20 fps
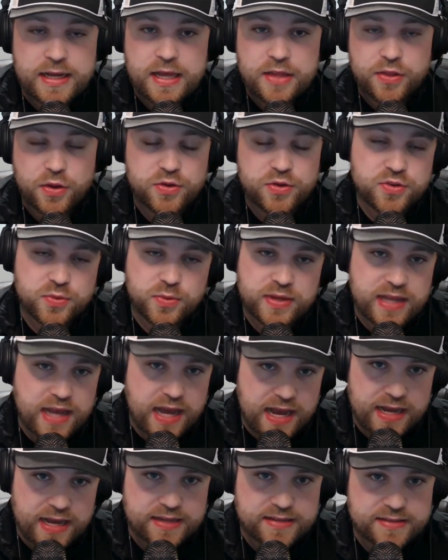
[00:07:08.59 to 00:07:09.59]
those 3
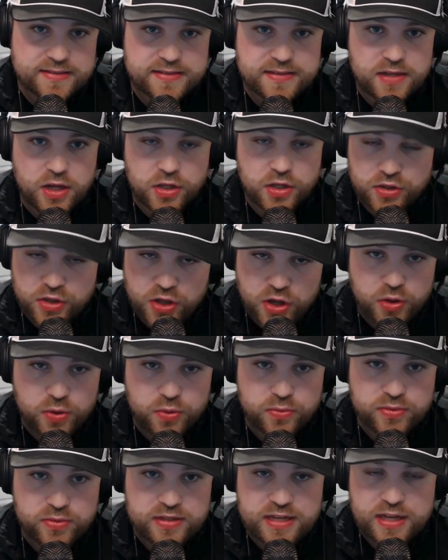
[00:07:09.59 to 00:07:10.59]
guys alone